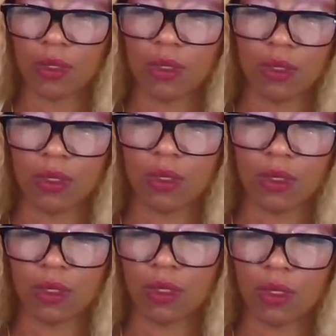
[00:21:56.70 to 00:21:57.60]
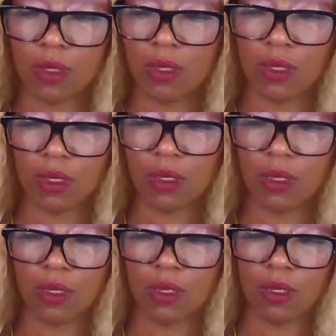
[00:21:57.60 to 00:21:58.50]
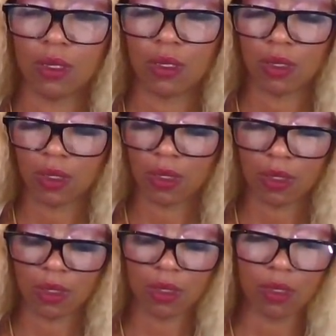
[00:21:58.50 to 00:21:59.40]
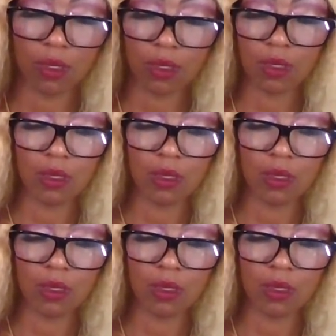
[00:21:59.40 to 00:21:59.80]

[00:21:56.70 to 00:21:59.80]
No one is speaking in this clip.